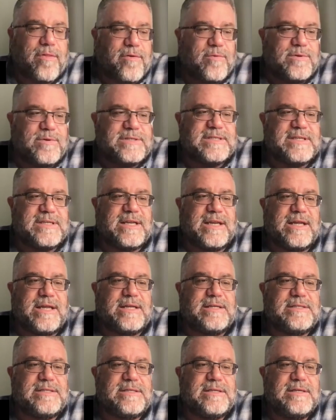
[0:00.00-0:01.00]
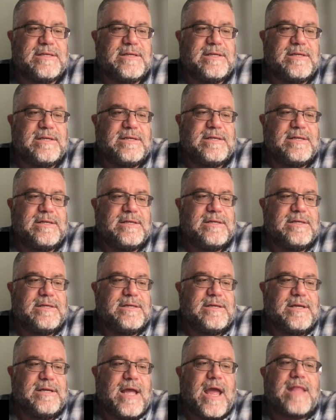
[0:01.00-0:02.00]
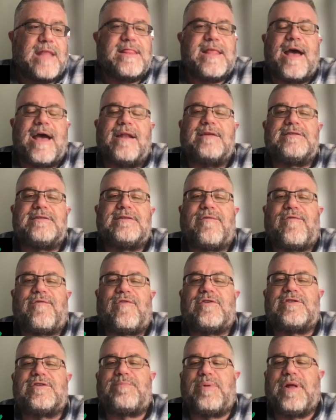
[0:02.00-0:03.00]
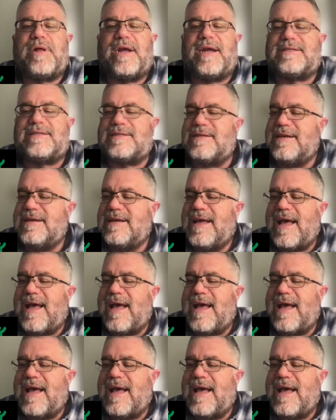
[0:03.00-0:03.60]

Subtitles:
was in it. And that is the first place